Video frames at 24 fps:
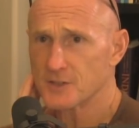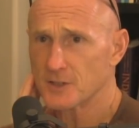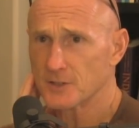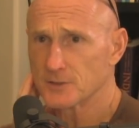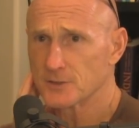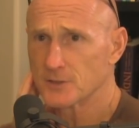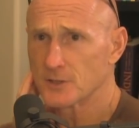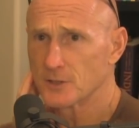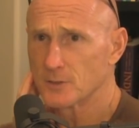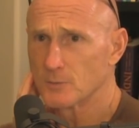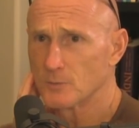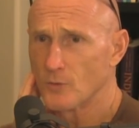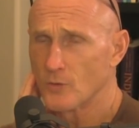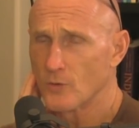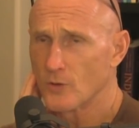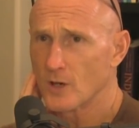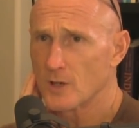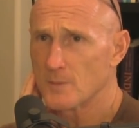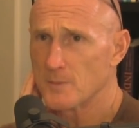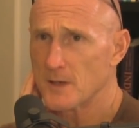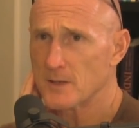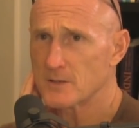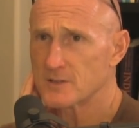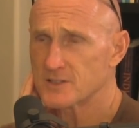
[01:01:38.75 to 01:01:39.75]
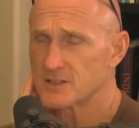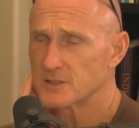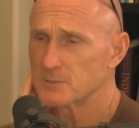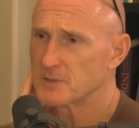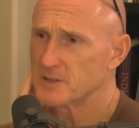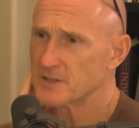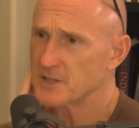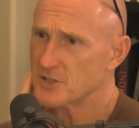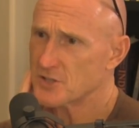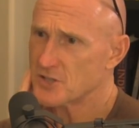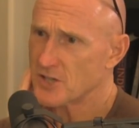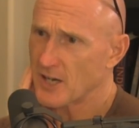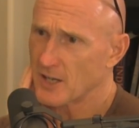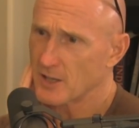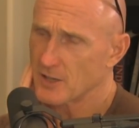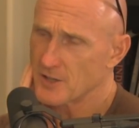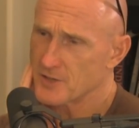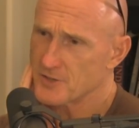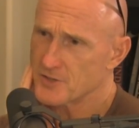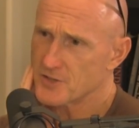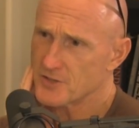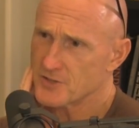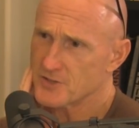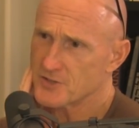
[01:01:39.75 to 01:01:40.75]
a little more about some of the
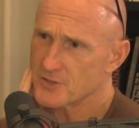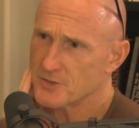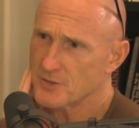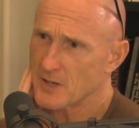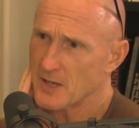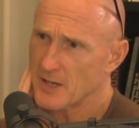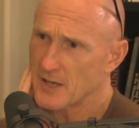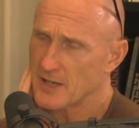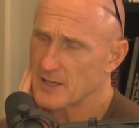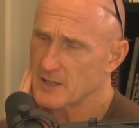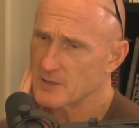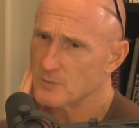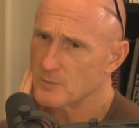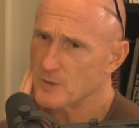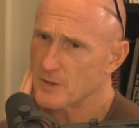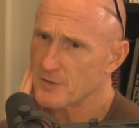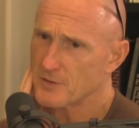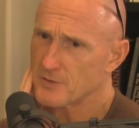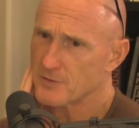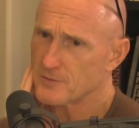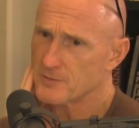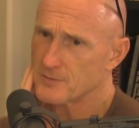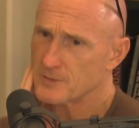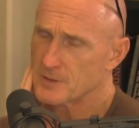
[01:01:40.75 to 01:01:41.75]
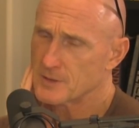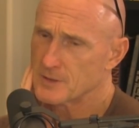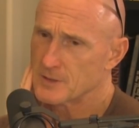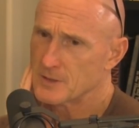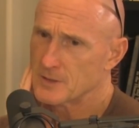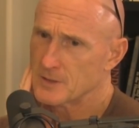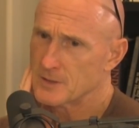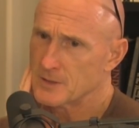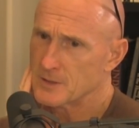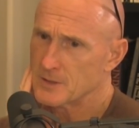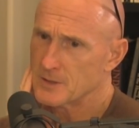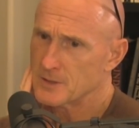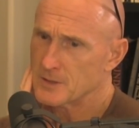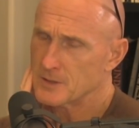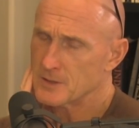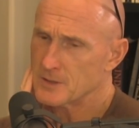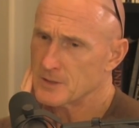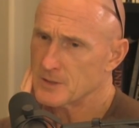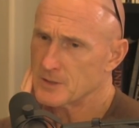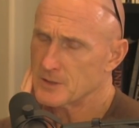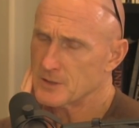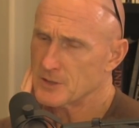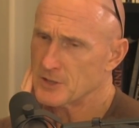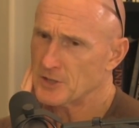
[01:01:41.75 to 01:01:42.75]
challenges you had with,
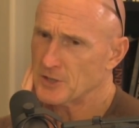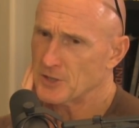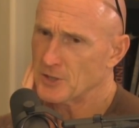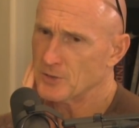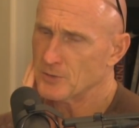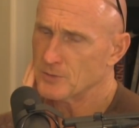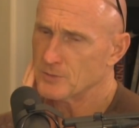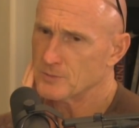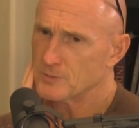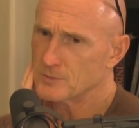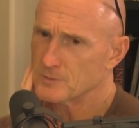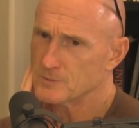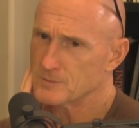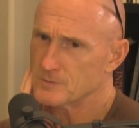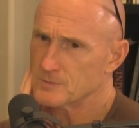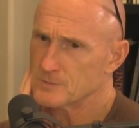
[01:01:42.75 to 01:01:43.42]
you know,